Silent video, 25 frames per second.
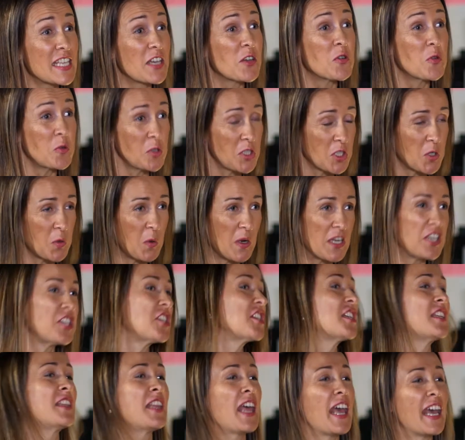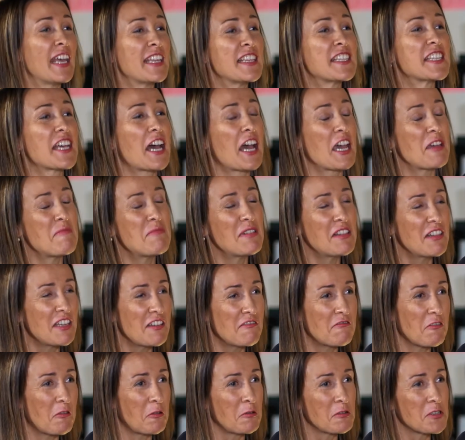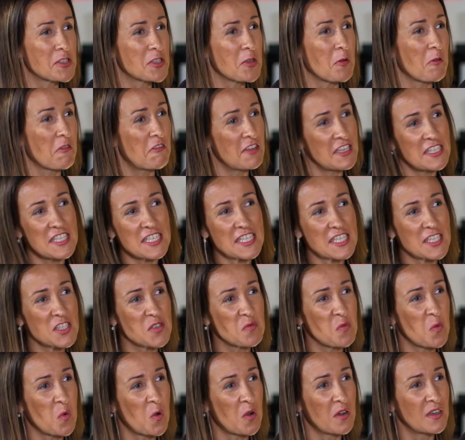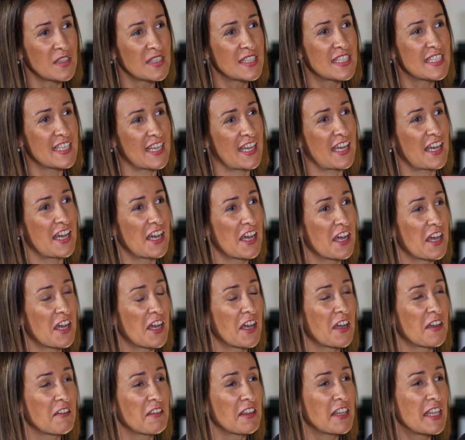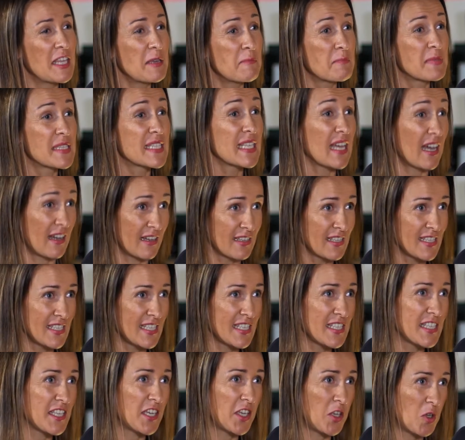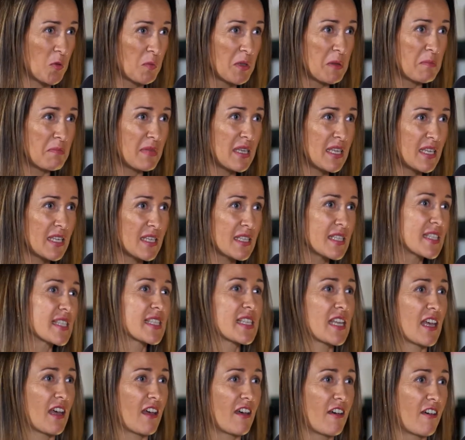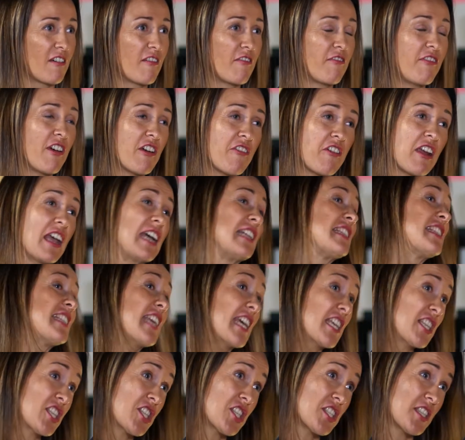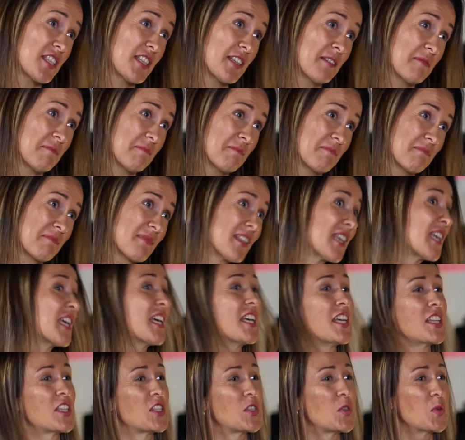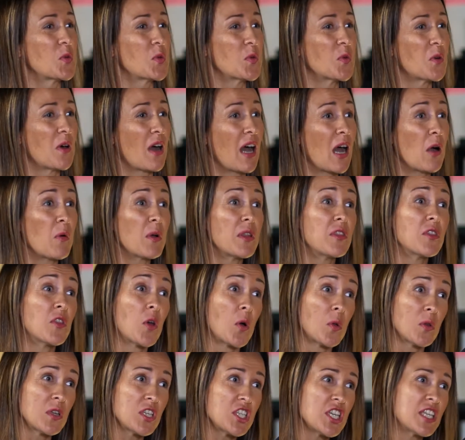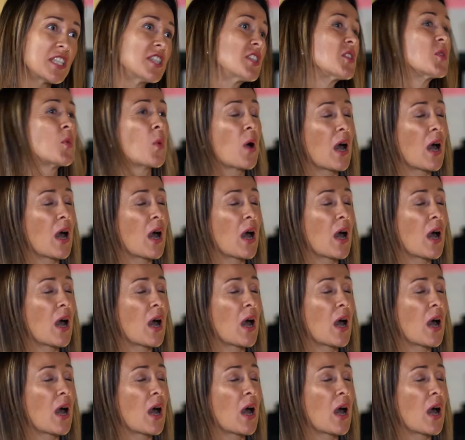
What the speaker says: a good question, and I believe also this is what keeps us as a human beings very attached to our knowledge and to